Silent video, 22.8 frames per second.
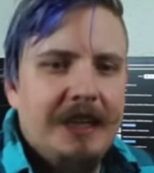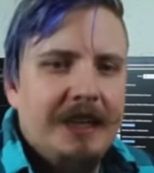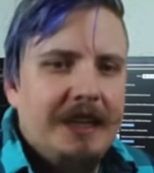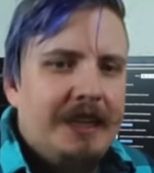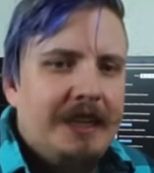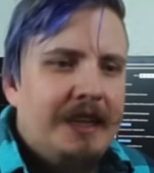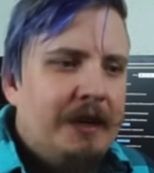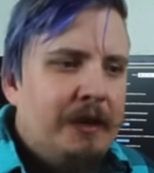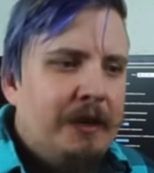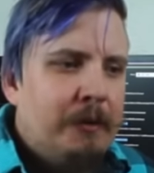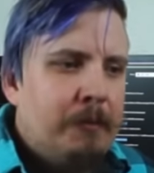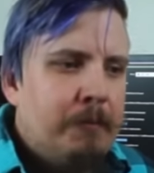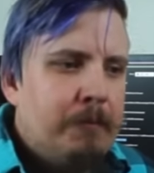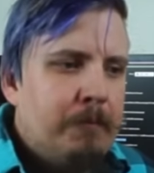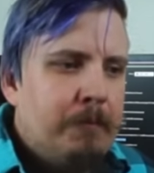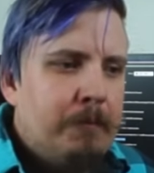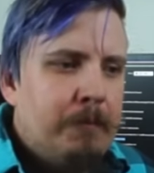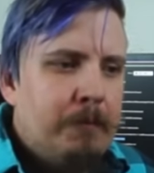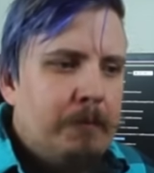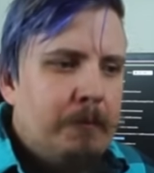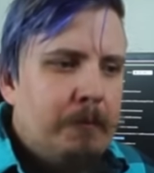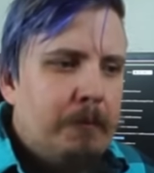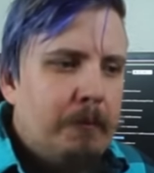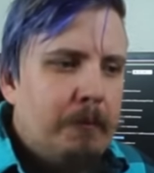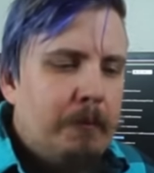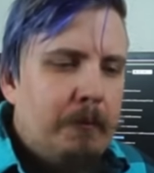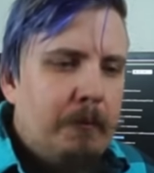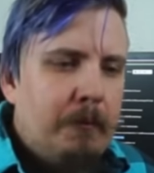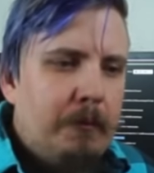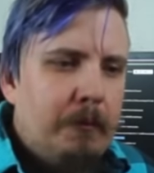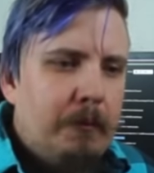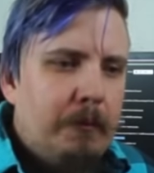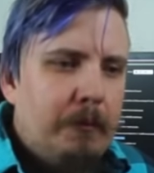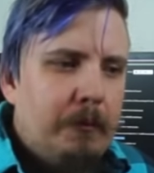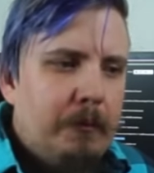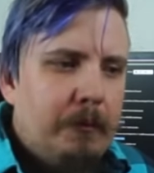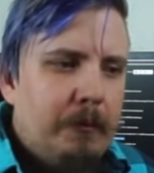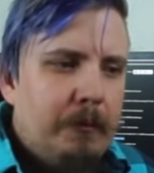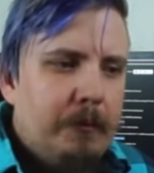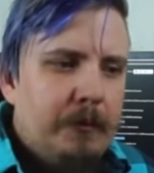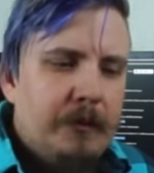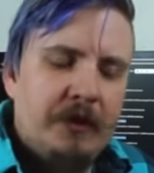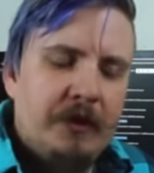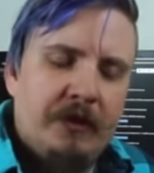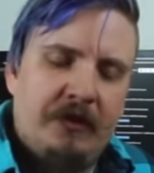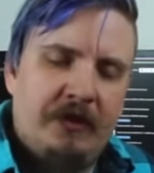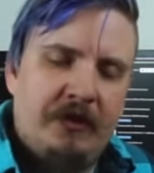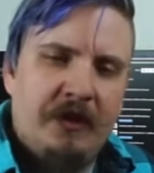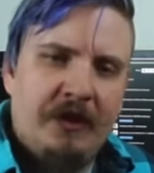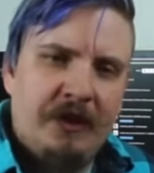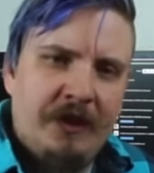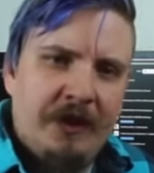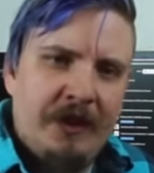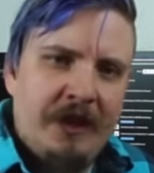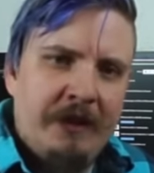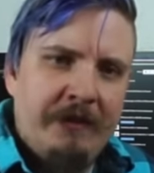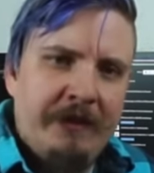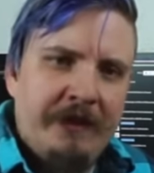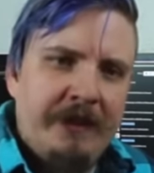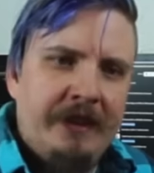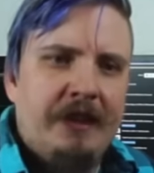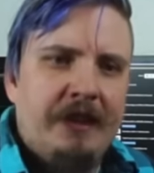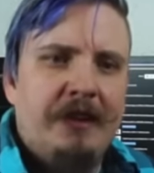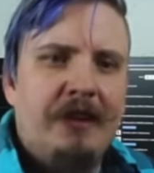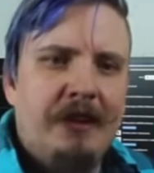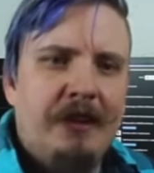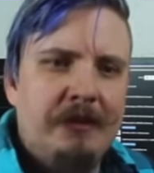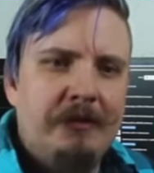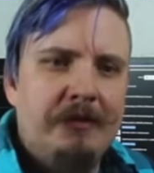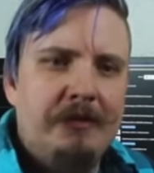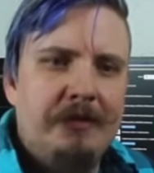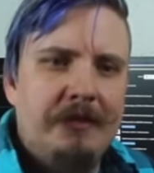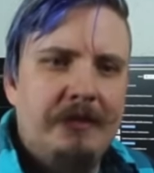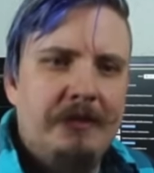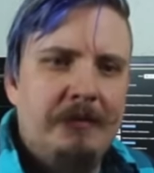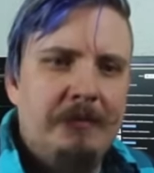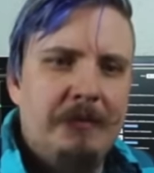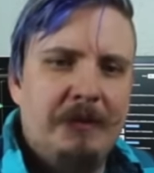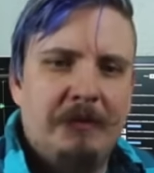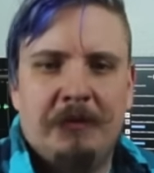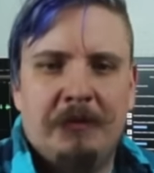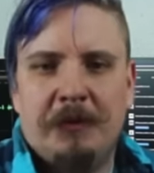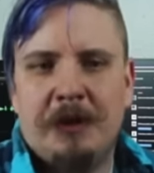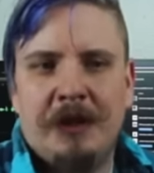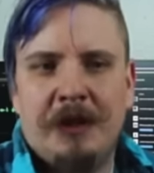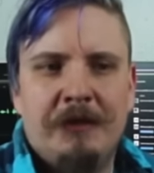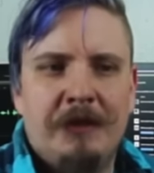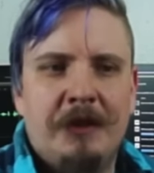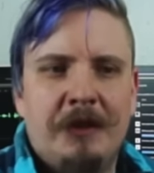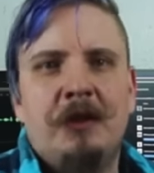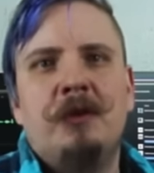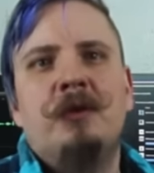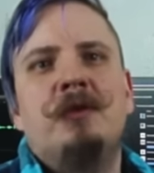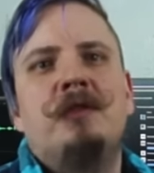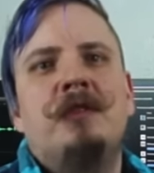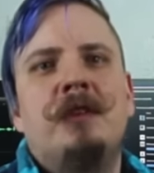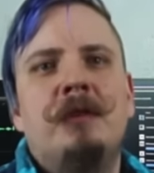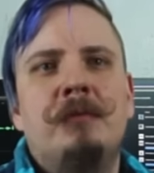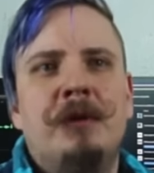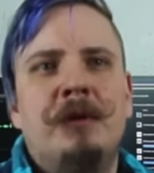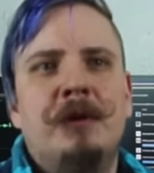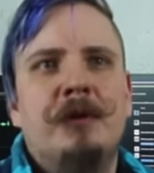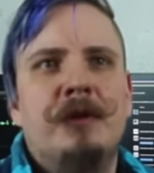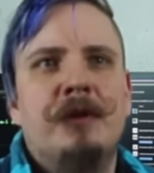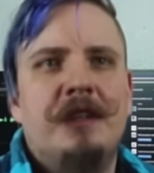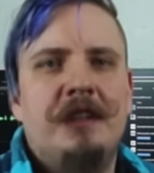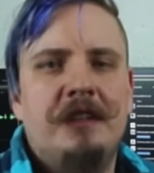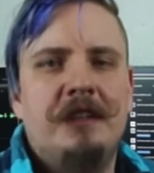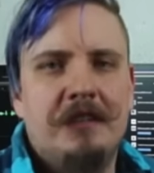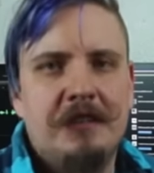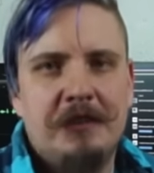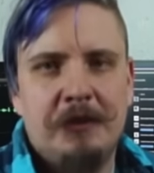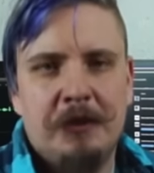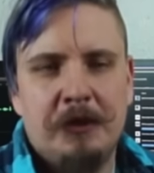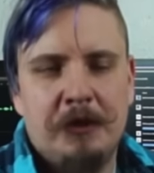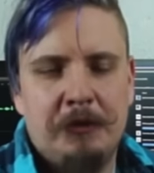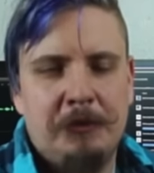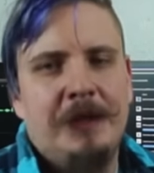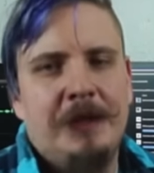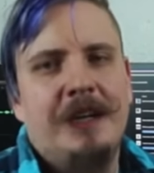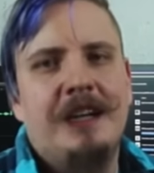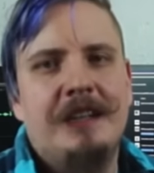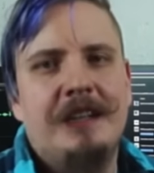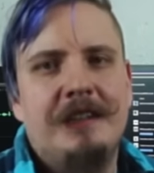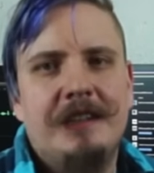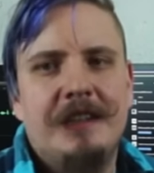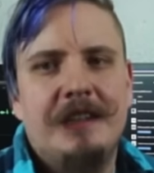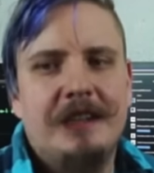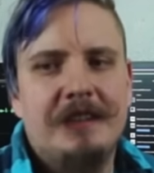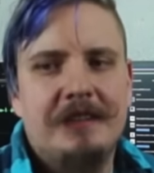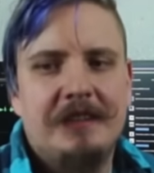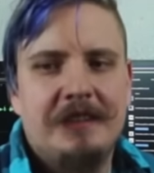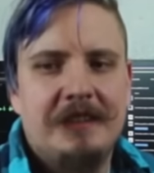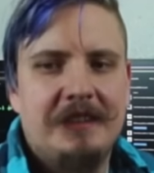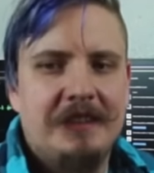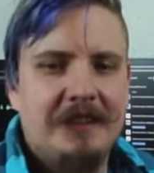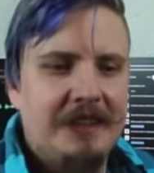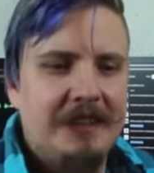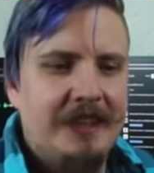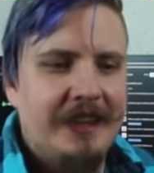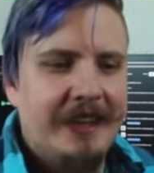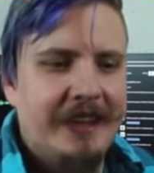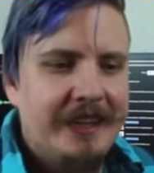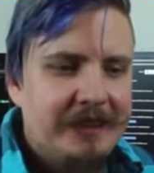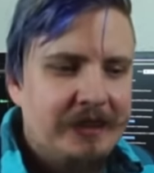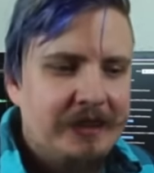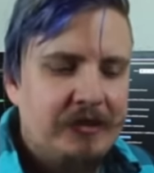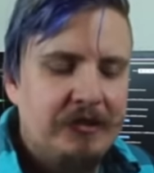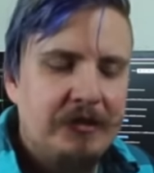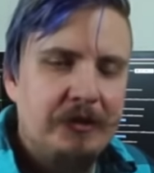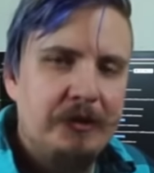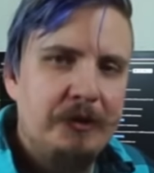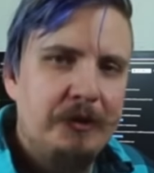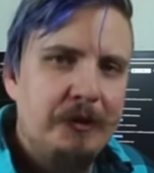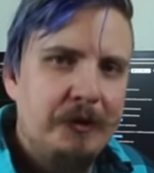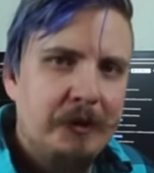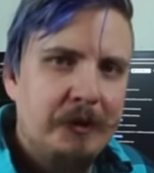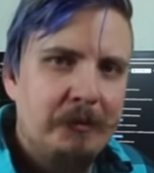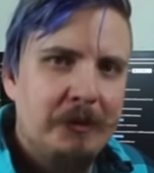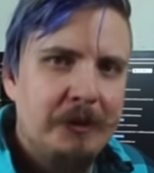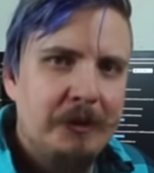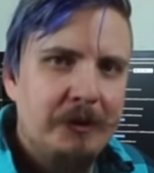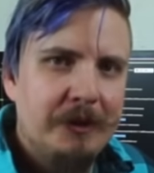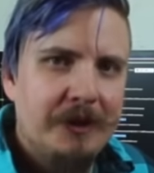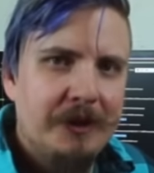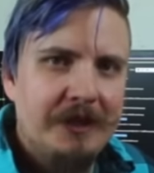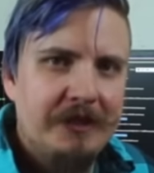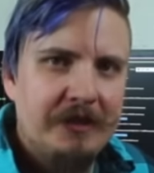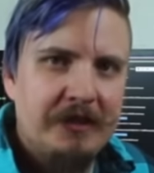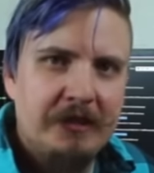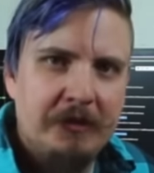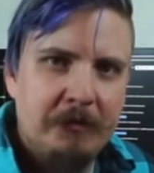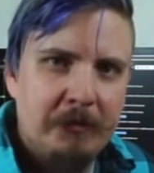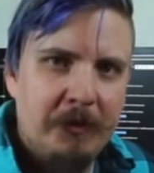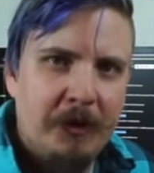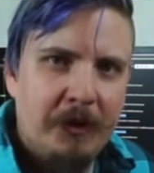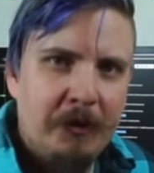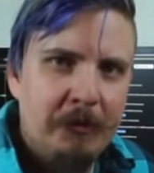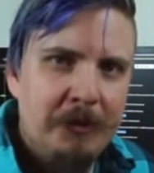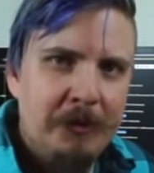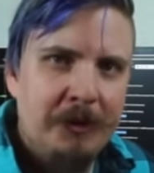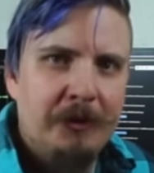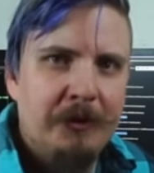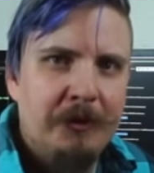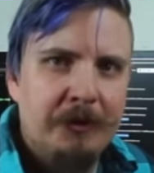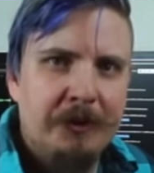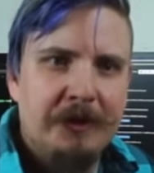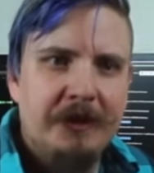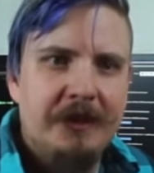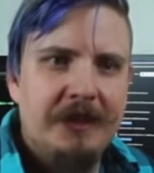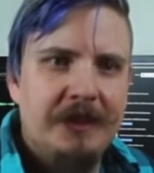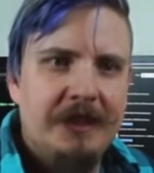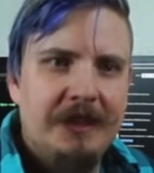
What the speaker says: Now, to start everything off, before I even go into the build, it's going to be ITX. I like to show you can build a small build